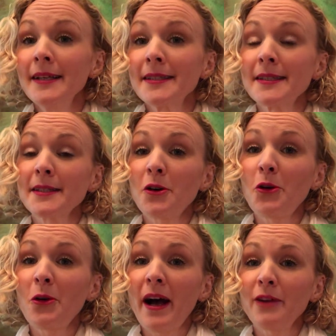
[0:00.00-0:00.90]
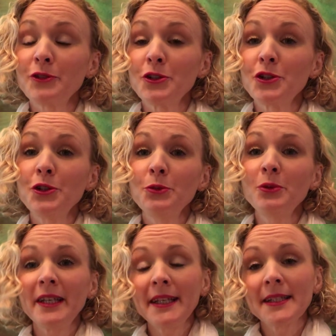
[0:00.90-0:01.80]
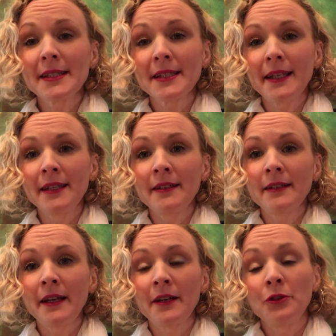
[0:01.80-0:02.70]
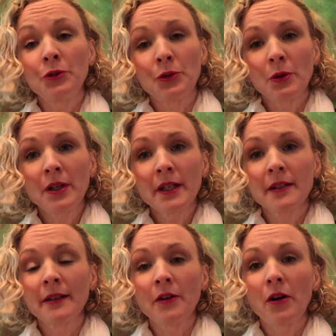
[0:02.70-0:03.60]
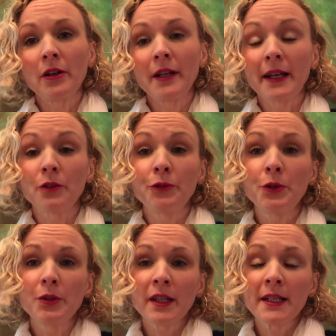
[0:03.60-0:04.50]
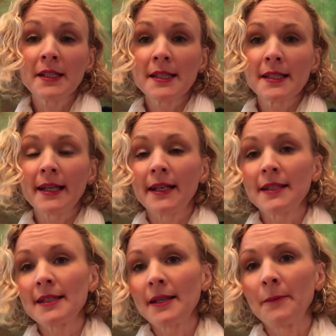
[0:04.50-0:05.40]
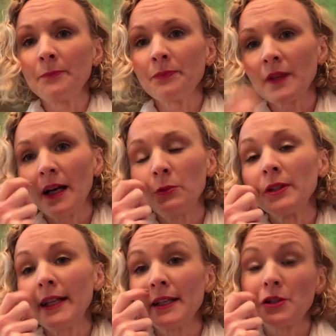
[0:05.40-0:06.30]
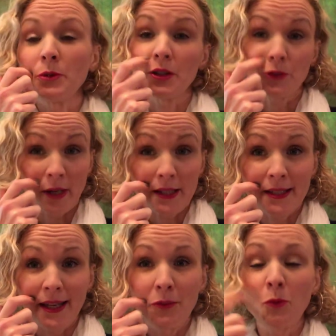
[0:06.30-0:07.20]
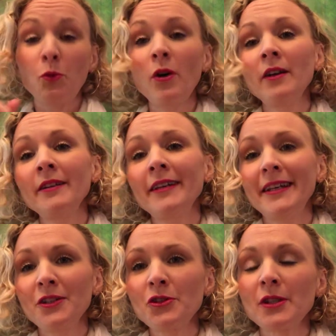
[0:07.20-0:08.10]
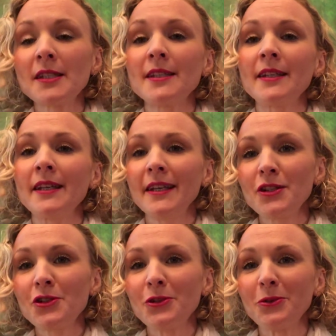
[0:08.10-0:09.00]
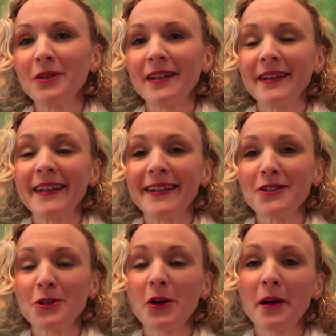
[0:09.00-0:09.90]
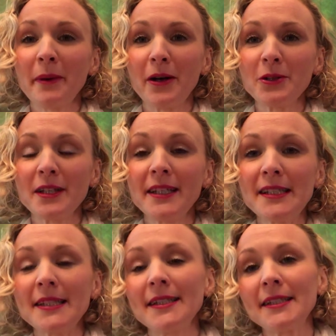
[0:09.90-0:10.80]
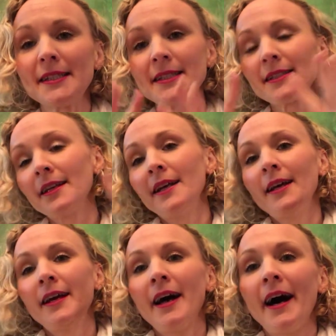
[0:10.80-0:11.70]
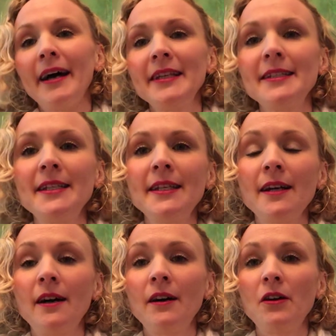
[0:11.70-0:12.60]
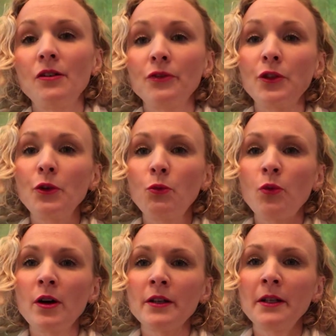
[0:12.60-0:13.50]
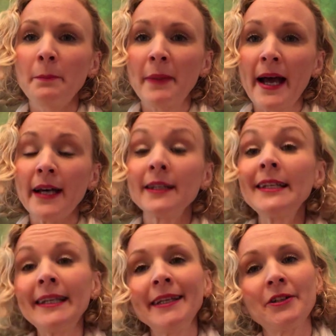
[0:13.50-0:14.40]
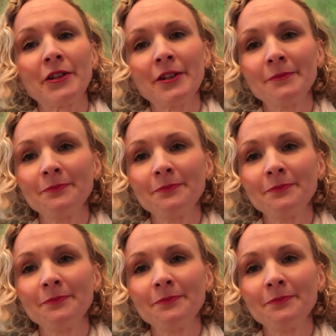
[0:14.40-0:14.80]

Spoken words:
So after 2 weeks in New York, there are like a few things that I would like to address. And one interesting issue that I'd like to talk about is this idea of the one bad leader